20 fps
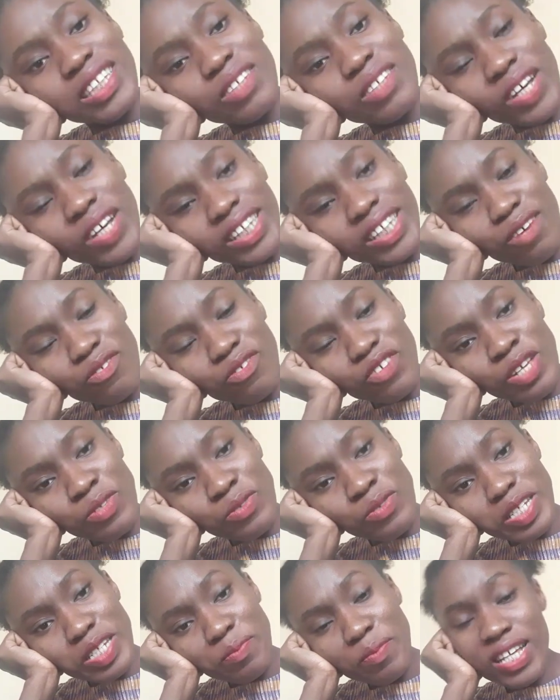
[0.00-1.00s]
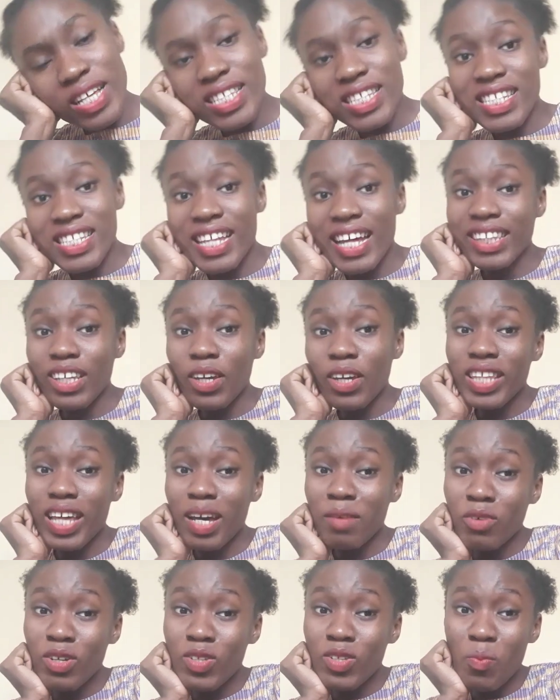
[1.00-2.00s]
the fact that I'm friends with this person, did I tell
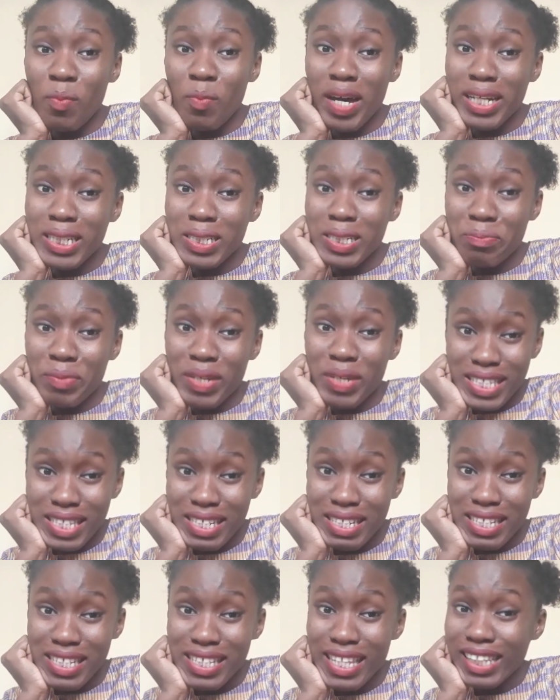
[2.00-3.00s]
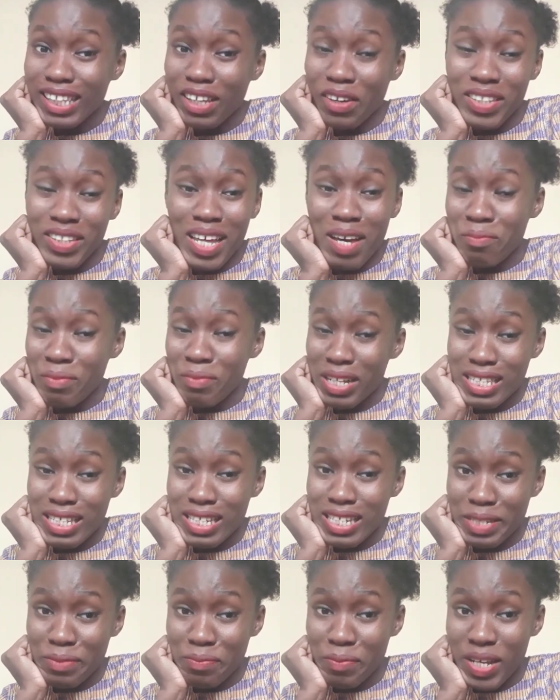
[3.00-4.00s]
you that I'm going to marry the person? Did I tell you that I'm
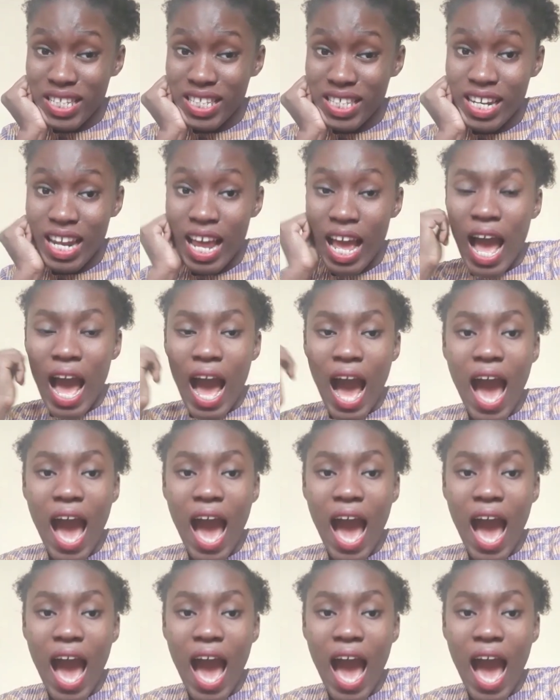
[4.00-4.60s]
dating this person?